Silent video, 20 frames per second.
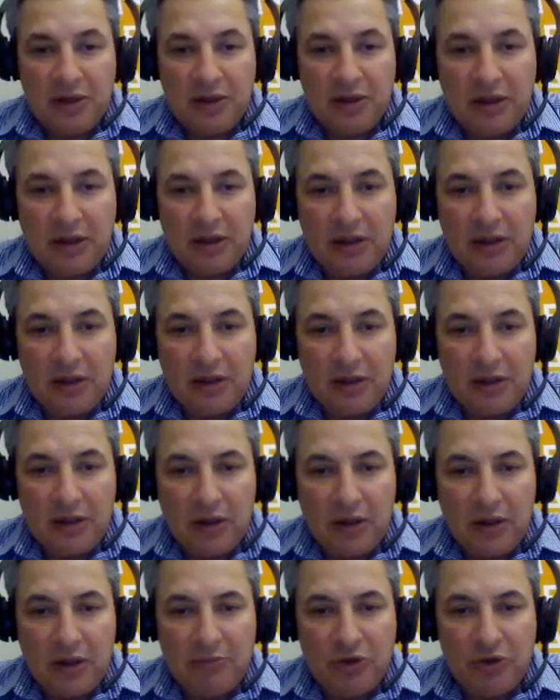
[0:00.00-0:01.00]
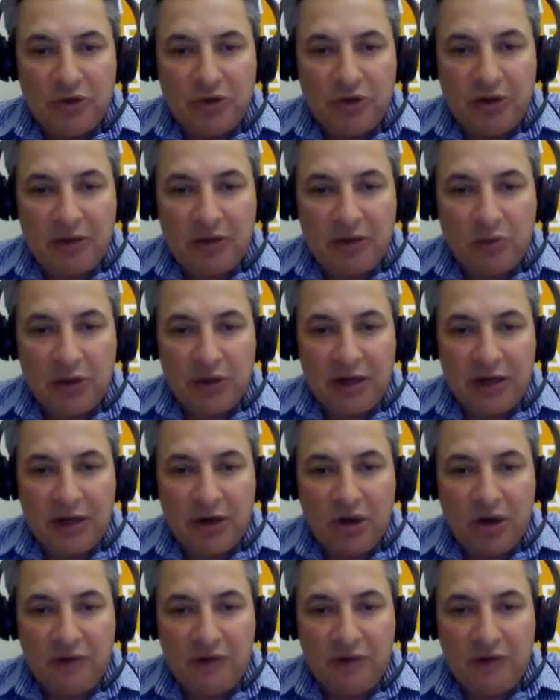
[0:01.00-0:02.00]
So the administrator
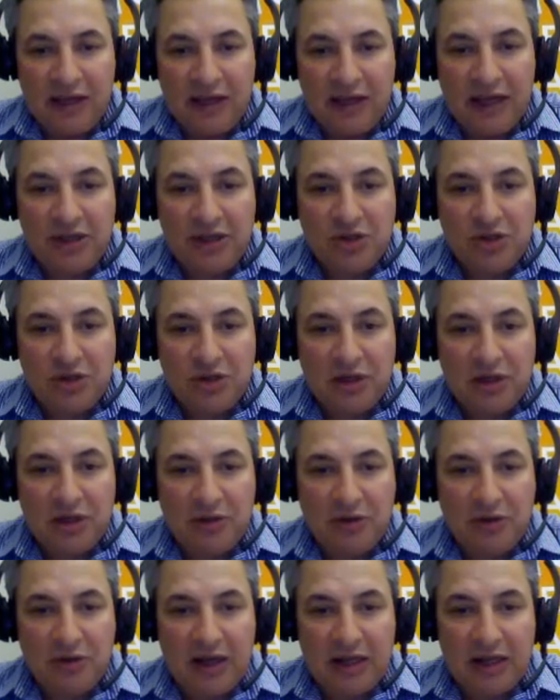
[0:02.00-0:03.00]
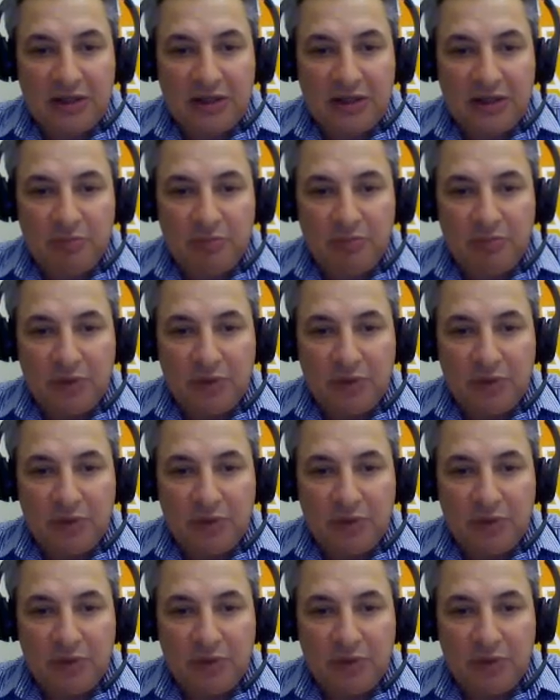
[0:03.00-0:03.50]
will get a notification in regards